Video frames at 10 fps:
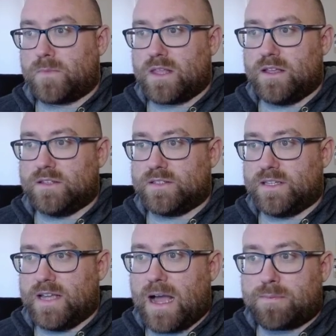is
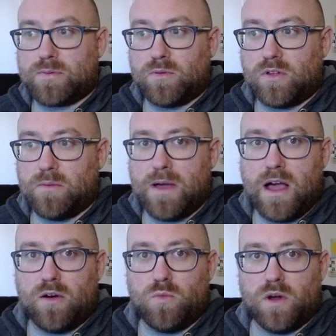the optimal
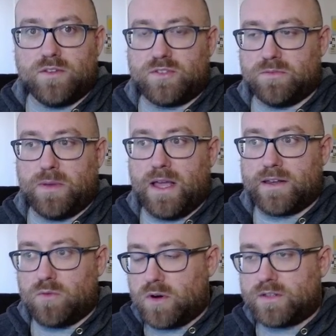amount one should bet.
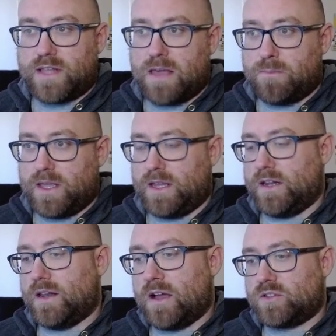And what does that mean,
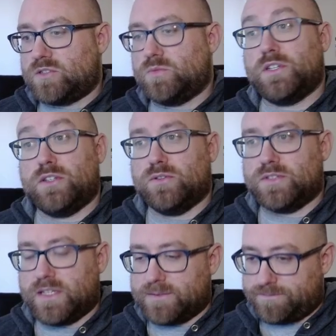and how should we
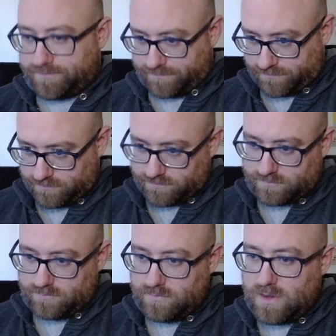use it?
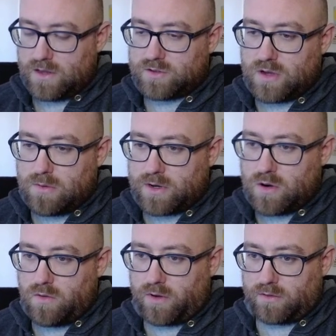So I want to go
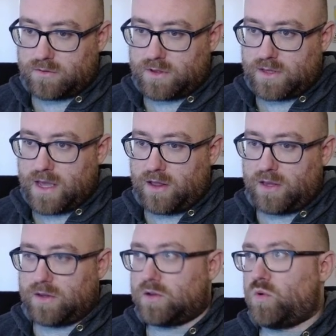over
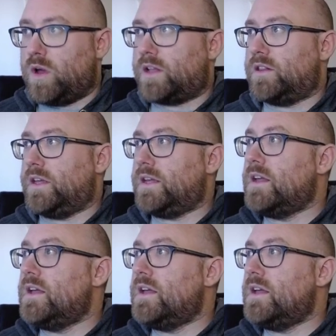Kelly quickly,